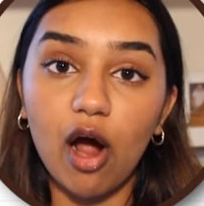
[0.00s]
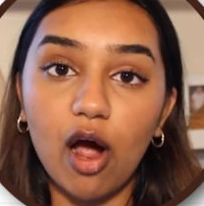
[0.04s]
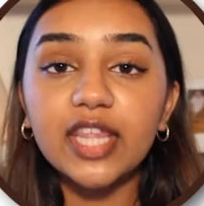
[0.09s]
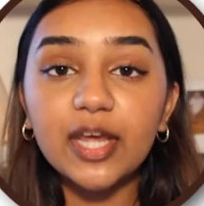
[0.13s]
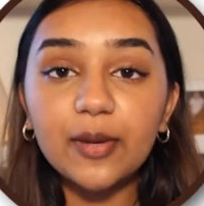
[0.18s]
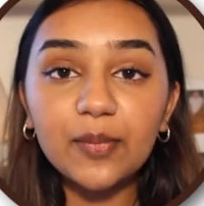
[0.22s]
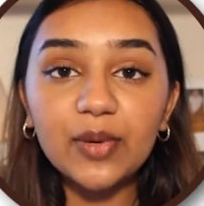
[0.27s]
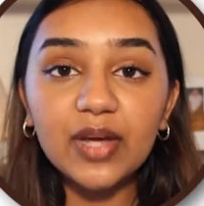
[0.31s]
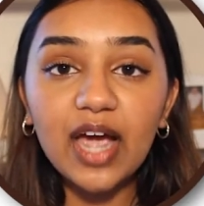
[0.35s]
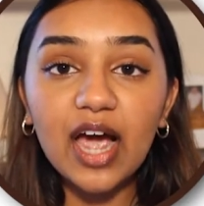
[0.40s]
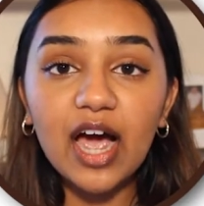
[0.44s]

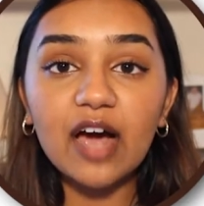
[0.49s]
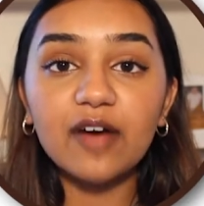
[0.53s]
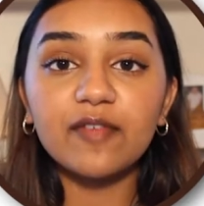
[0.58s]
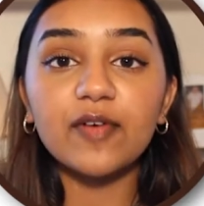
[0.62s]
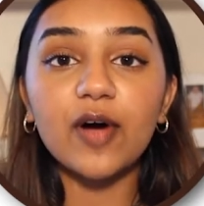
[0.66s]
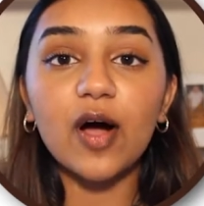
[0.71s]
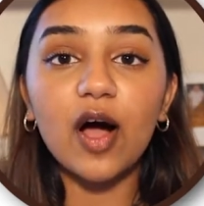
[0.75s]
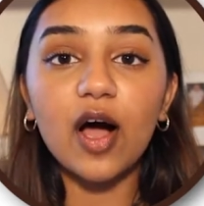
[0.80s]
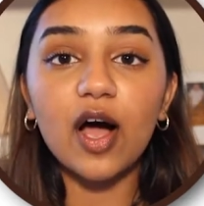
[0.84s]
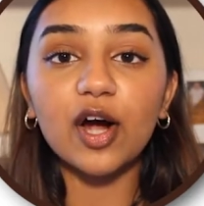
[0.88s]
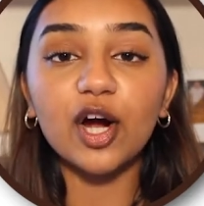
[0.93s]
Then we have
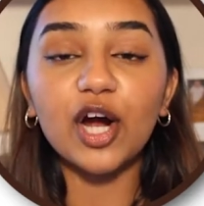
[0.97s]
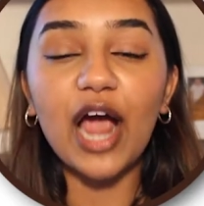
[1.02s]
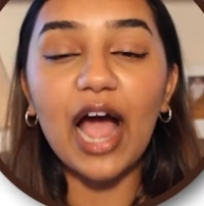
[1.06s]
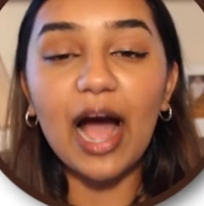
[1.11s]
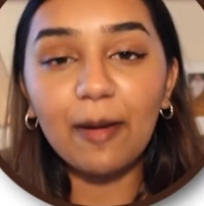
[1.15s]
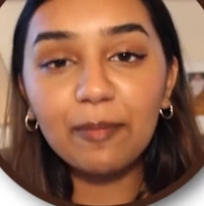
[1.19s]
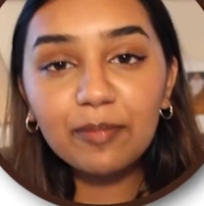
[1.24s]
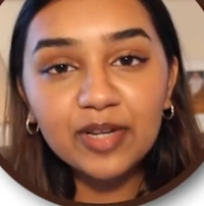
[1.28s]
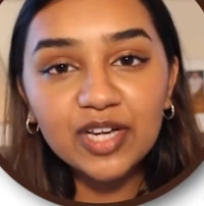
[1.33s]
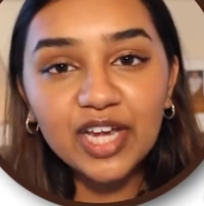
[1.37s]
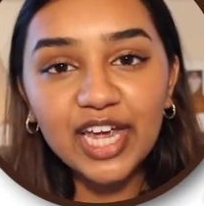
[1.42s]
our
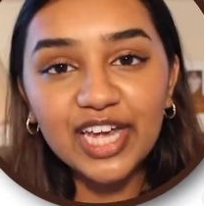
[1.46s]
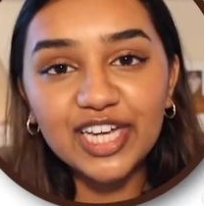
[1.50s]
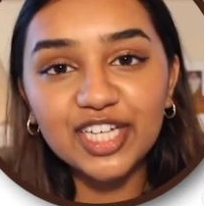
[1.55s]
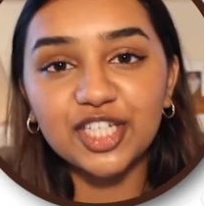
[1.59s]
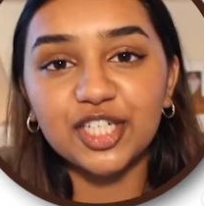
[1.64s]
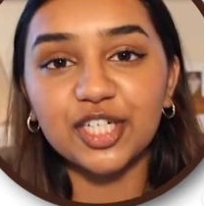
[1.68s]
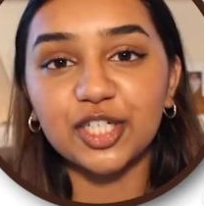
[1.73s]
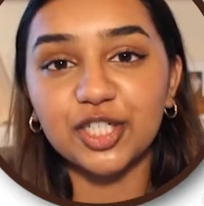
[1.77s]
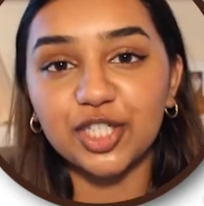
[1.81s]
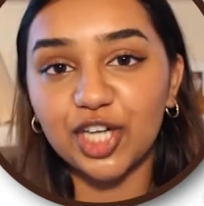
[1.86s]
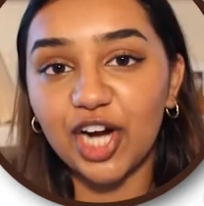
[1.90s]

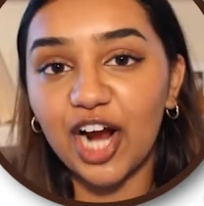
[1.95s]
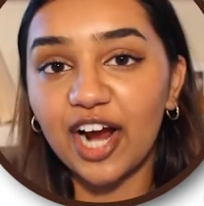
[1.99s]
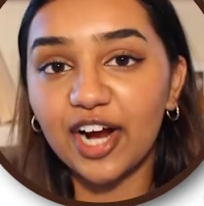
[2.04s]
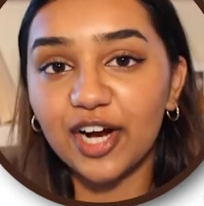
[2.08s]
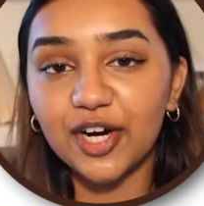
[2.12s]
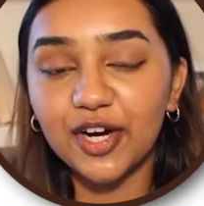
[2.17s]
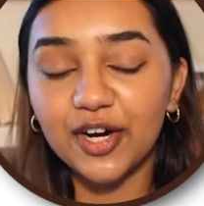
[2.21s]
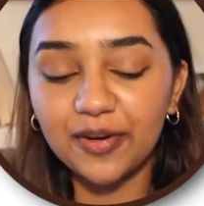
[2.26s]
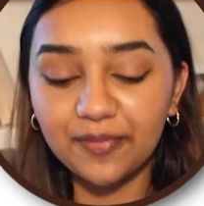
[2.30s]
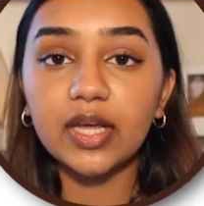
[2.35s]
application tracker.